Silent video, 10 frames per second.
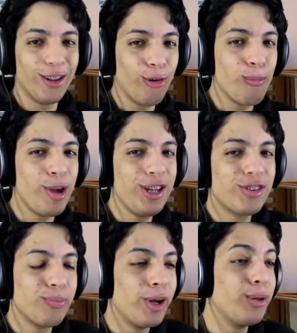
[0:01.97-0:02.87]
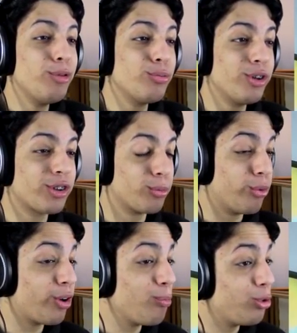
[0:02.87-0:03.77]
Hello mates, my name is RiskRim,
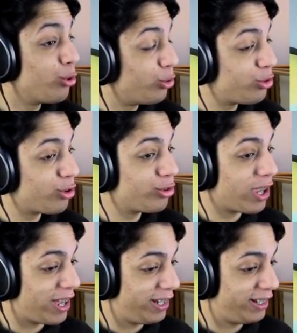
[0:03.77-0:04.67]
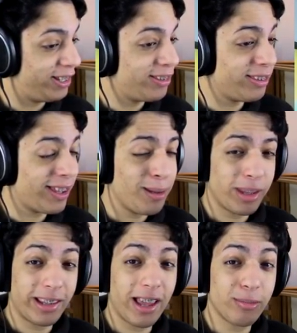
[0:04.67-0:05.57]
welcome to Who's Your Daddy. This is a game
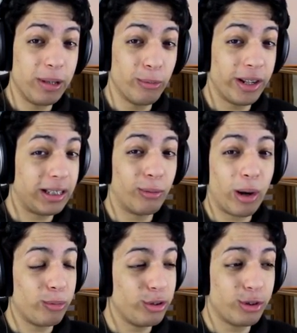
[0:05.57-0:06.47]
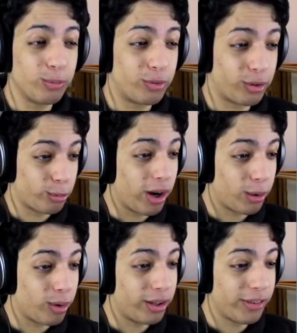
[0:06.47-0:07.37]
that has been running around YouTube quite a
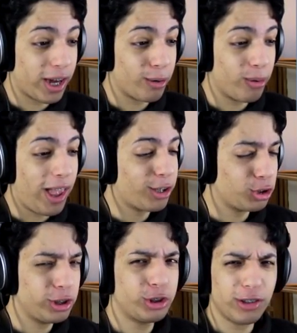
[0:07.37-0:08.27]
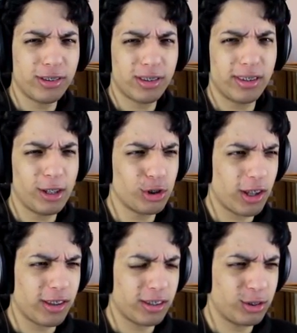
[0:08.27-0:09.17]
while now, actually just
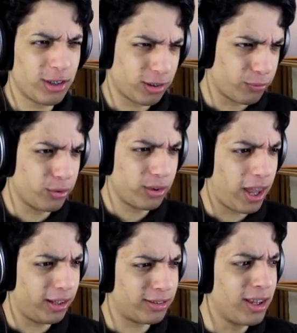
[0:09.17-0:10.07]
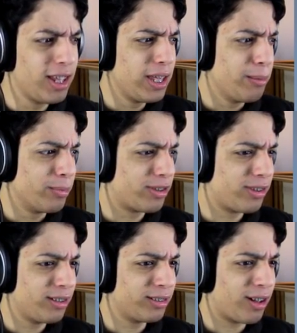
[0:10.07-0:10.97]
a few days. But
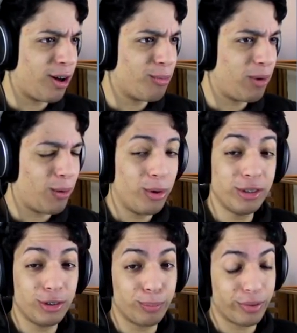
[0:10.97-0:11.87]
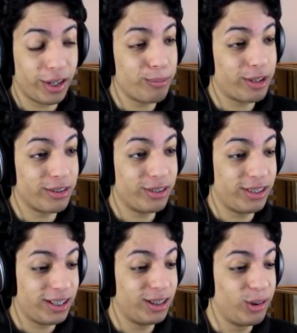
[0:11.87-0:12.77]
still, I wanted to play it because it
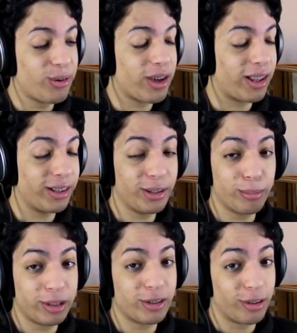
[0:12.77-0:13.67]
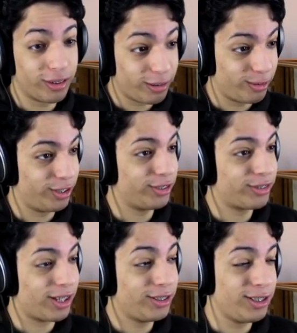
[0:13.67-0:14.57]
did look a little bit
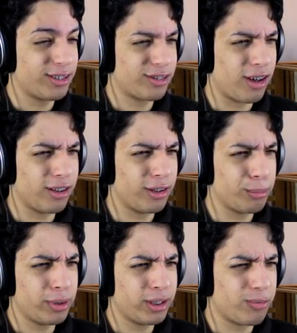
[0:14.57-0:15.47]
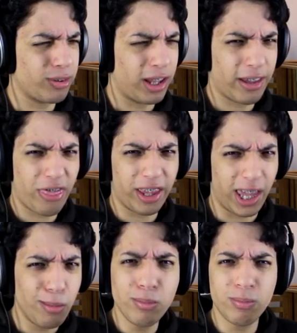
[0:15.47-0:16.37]
hilarious. I did saw a little bit of like the
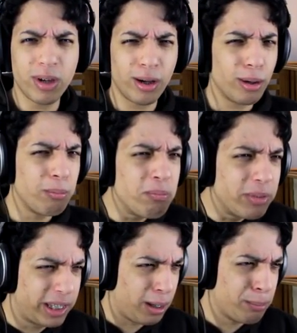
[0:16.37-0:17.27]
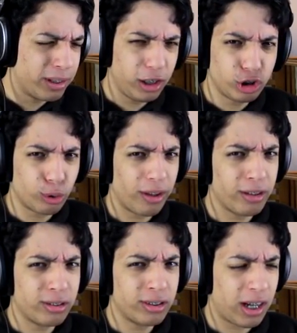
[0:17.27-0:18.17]
game gameplay
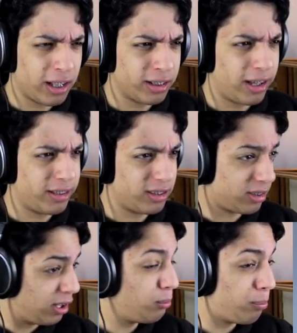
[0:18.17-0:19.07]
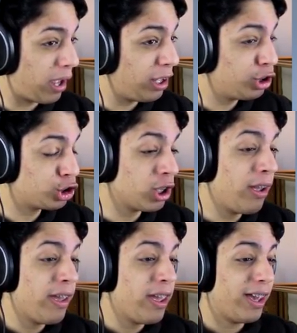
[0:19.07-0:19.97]
trailer on like this Steam page.
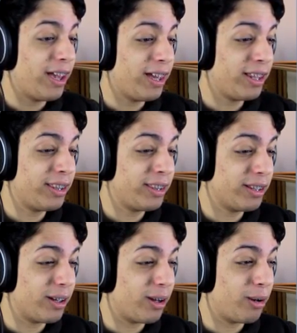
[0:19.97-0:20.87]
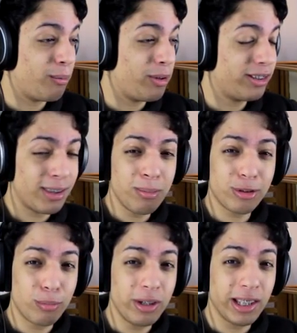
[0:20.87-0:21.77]
And it seems
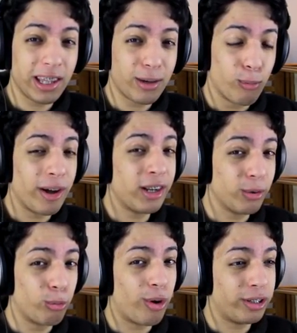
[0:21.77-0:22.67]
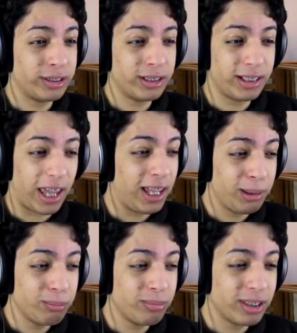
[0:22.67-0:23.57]
to be like one-on-one
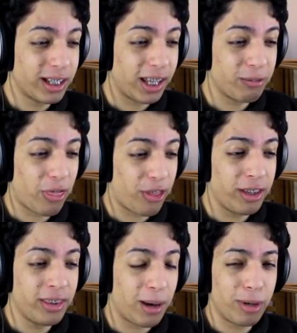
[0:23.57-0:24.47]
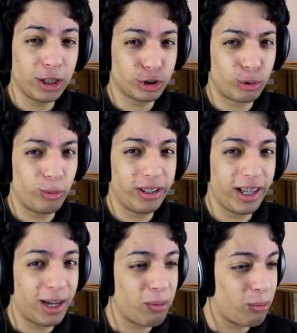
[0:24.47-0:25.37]
game kind of a thing. I'm not sure really
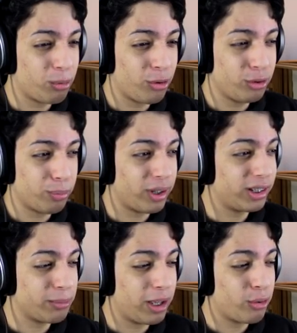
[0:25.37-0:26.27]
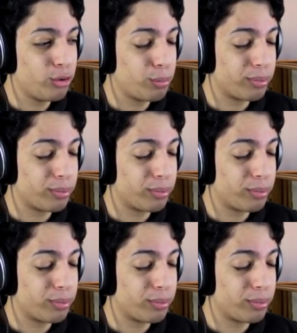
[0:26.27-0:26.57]
how I'm going to play it. Am I going to